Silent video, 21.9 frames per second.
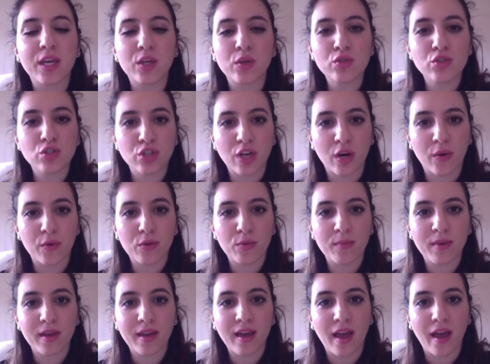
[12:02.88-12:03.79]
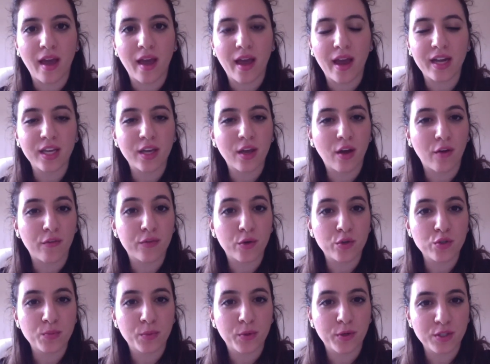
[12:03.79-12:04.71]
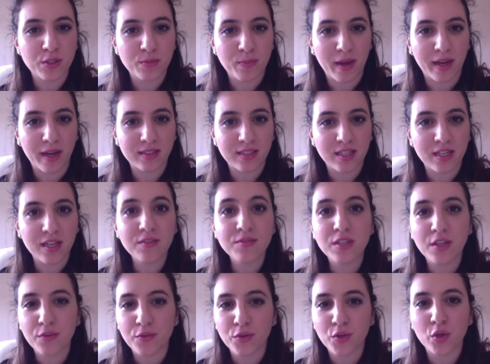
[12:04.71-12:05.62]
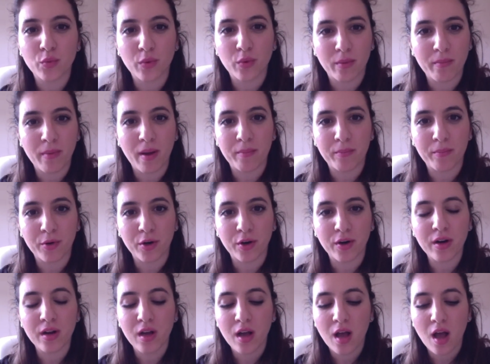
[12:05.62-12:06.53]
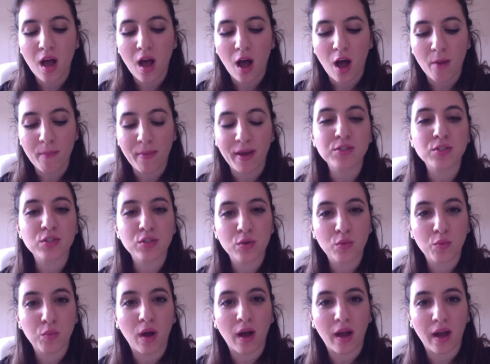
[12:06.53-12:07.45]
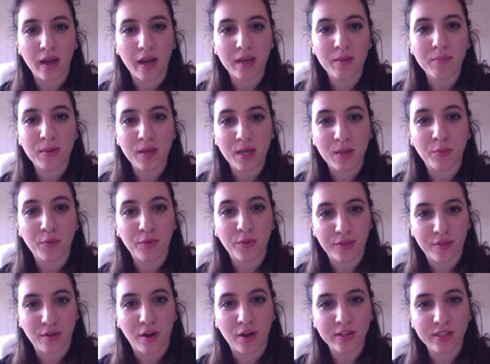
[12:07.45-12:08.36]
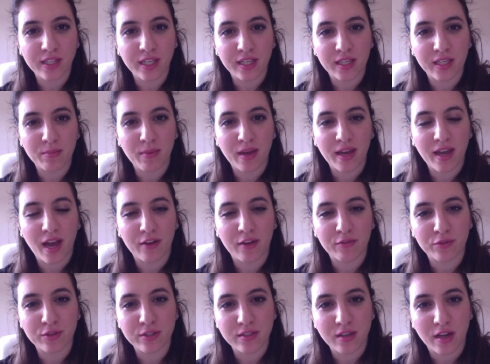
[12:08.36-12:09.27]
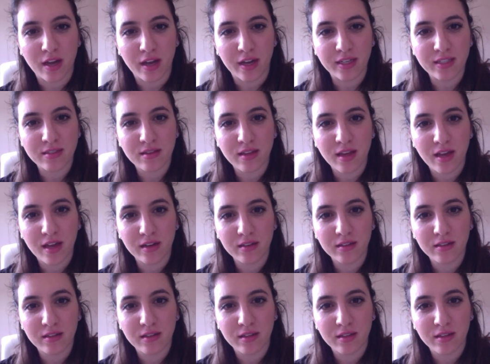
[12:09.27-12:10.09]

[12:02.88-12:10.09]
you share with me any of those perspectives, if you remember, as to why people thought that he may have resigned then?